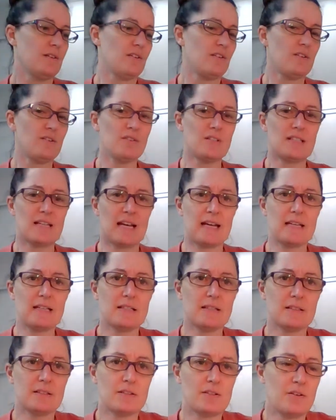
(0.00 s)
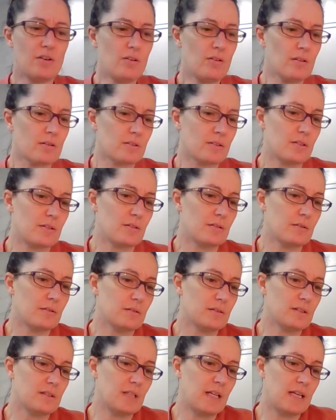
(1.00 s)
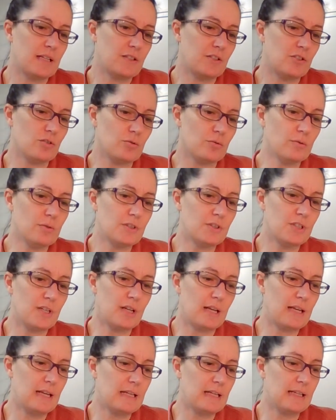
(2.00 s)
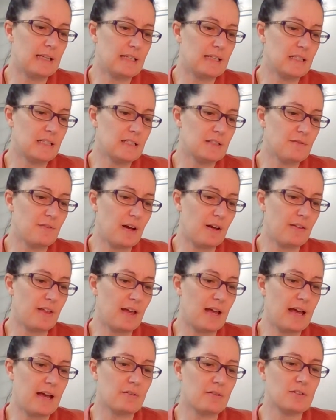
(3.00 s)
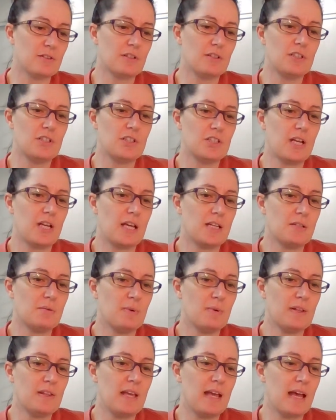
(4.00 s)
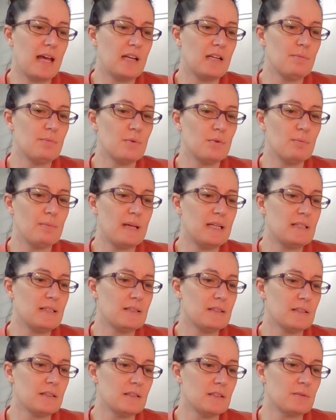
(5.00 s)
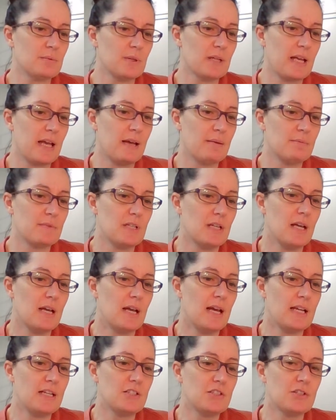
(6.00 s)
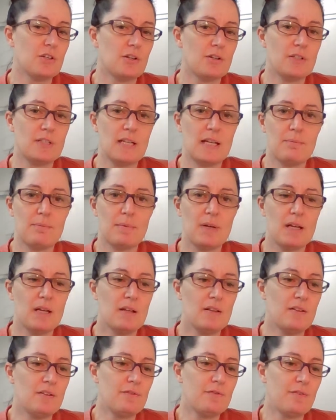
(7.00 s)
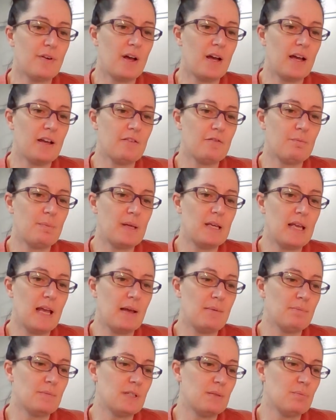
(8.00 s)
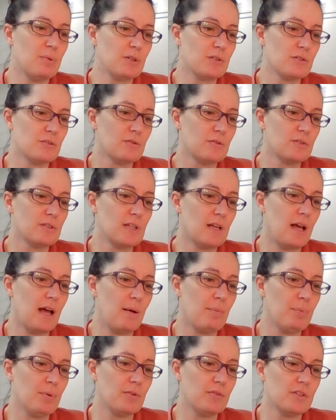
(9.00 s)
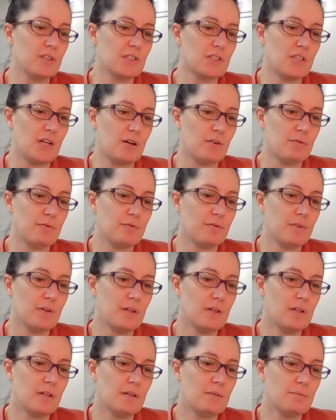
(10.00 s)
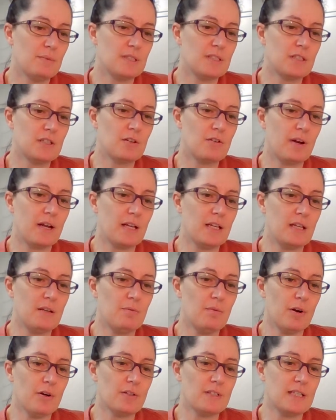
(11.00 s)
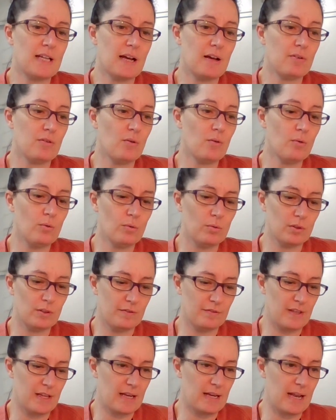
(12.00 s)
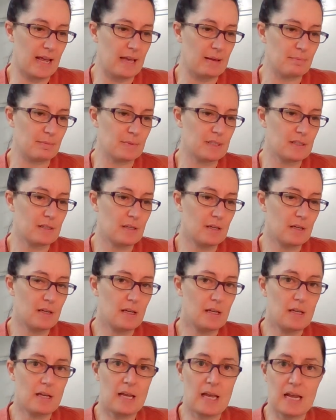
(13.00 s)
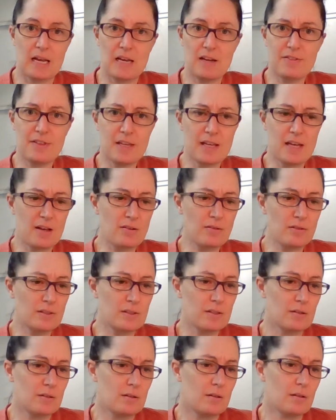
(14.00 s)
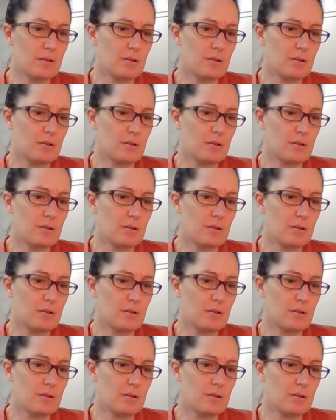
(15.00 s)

No, Dad, it's not, said George, and he led his father out to the shed where the animal medicines were kept and showed him the five big empty bottles up on the shelf. Mr. Kranky wrote down all of their names. Anything else?